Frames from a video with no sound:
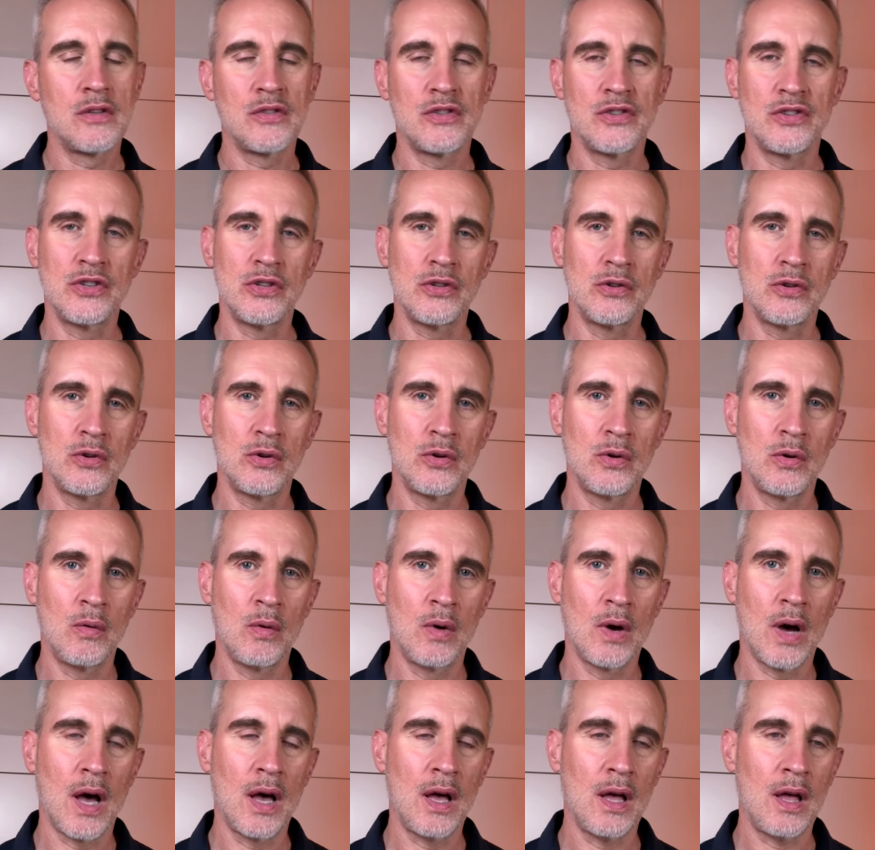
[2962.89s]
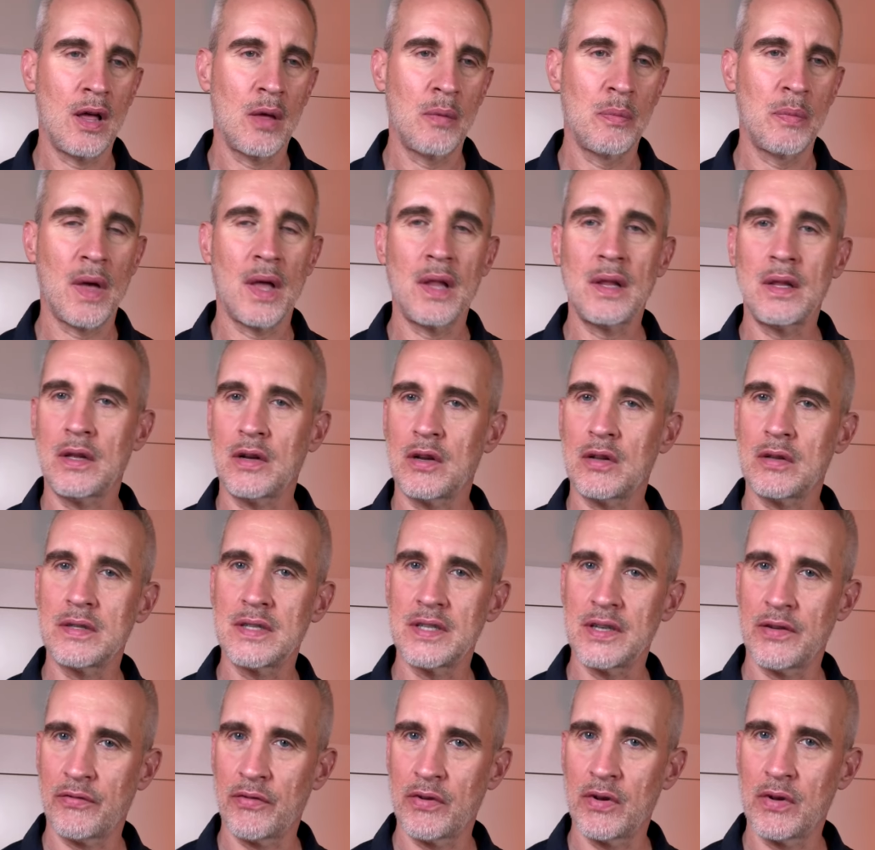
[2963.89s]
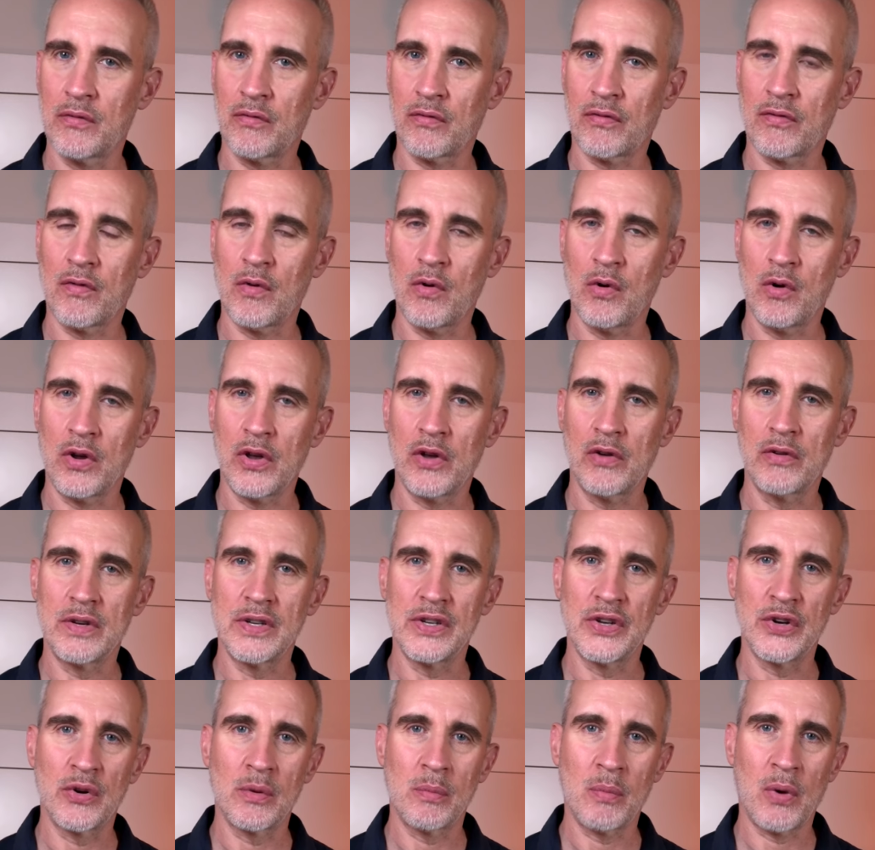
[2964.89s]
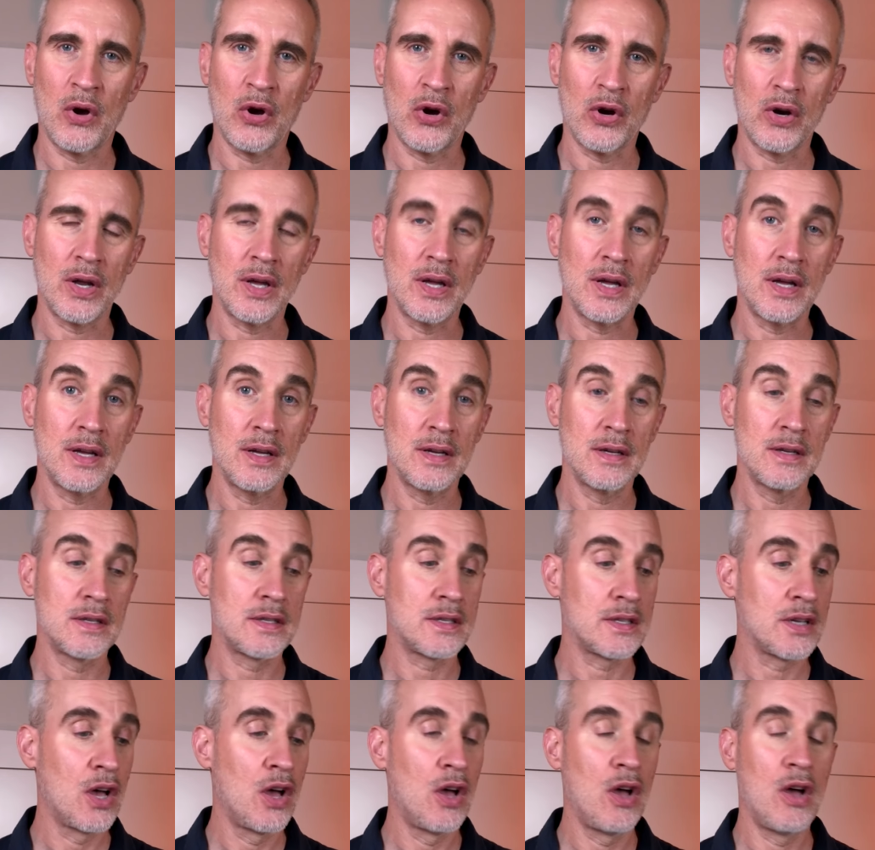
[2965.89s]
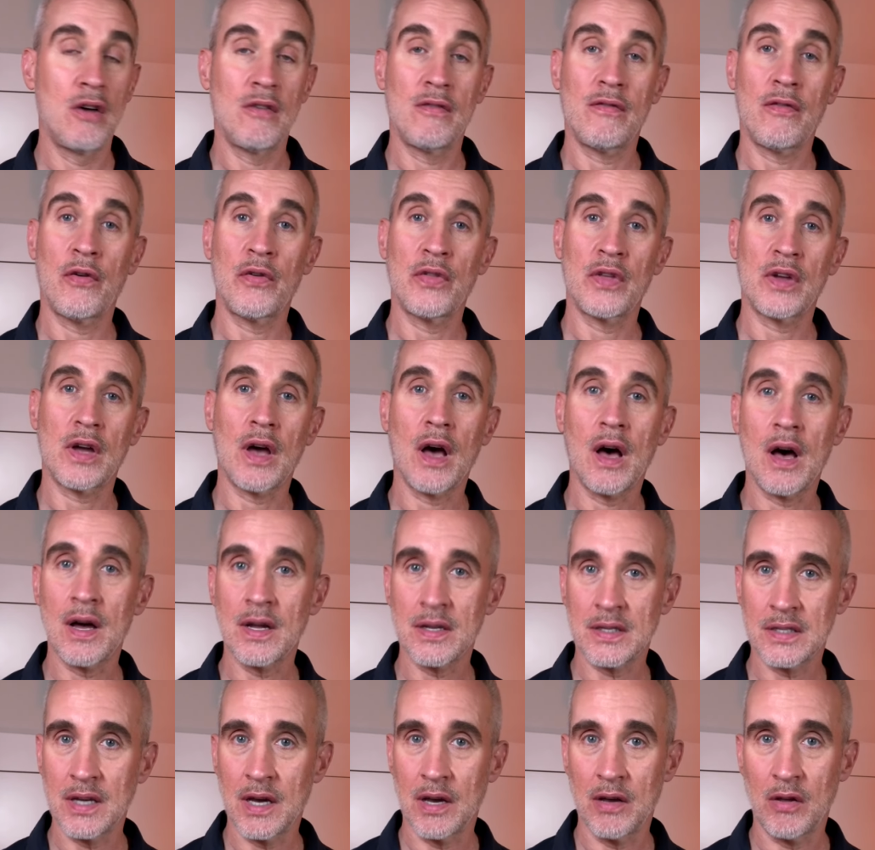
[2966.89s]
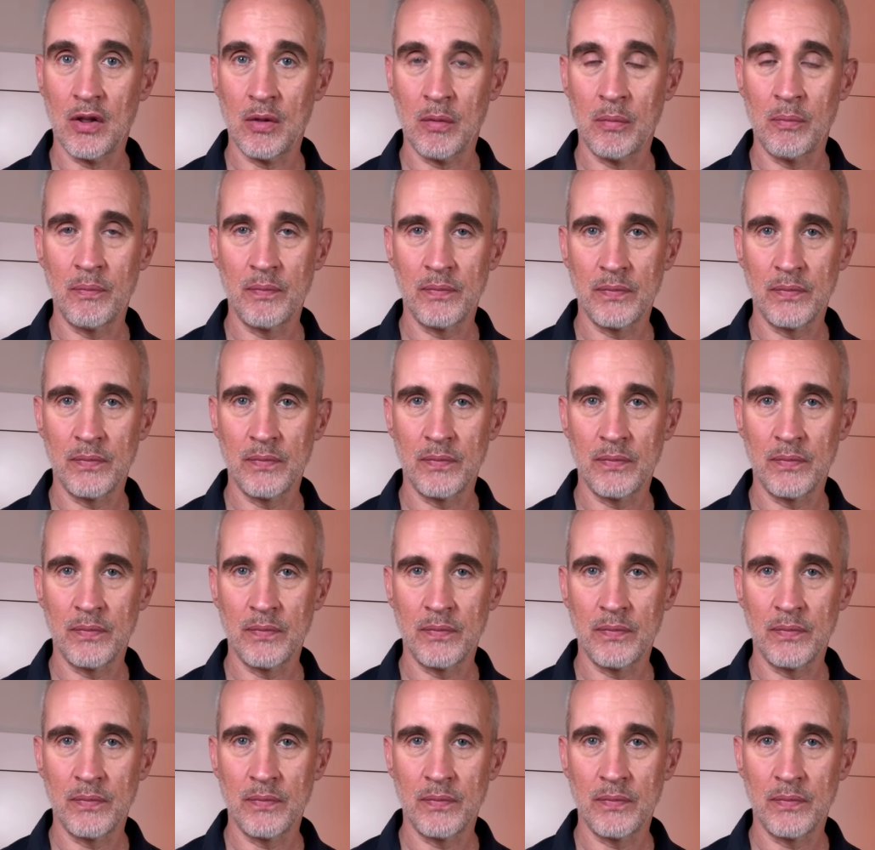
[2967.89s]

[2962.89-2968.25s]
do a little different for your dinner party is for the cocktail